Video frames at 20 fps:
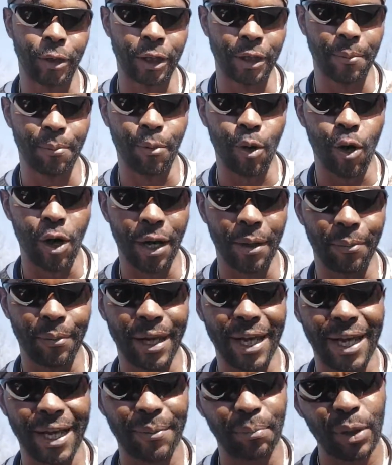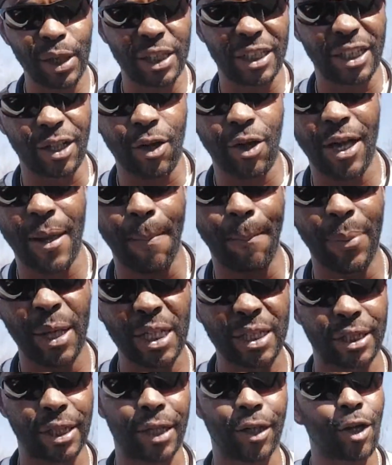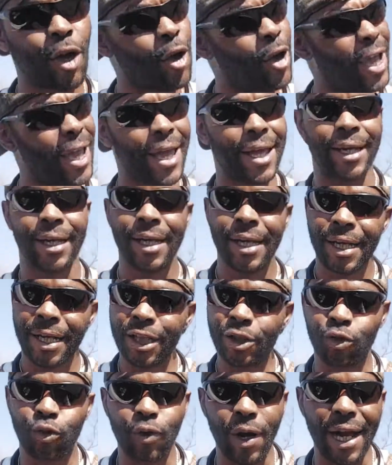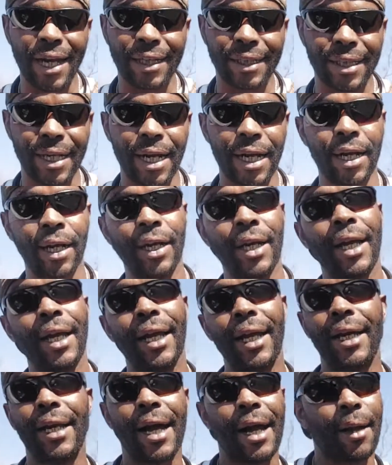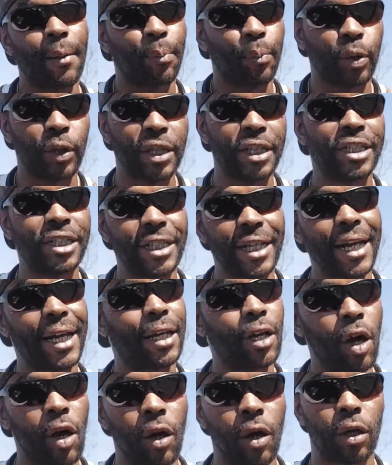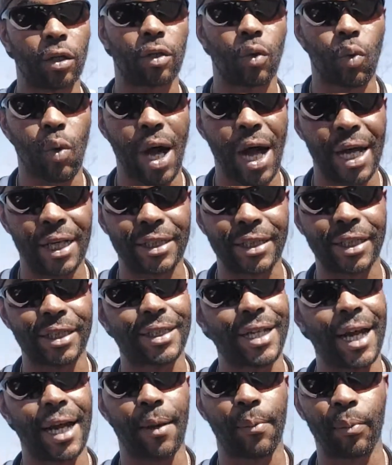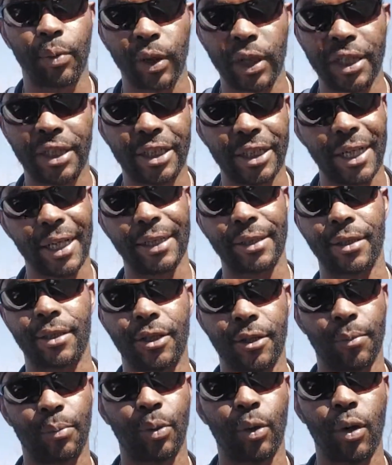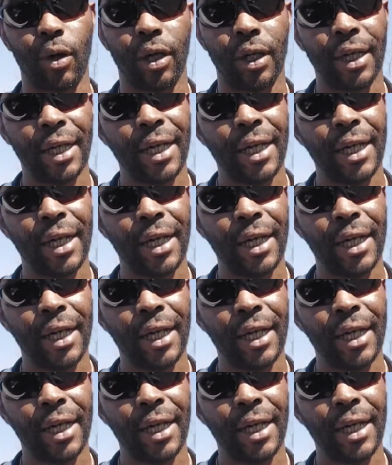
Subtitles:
for your boy, man. Push it, go ahead, push it, go ahead. It's right there. And I appreciate all the watches. I appreciate the support.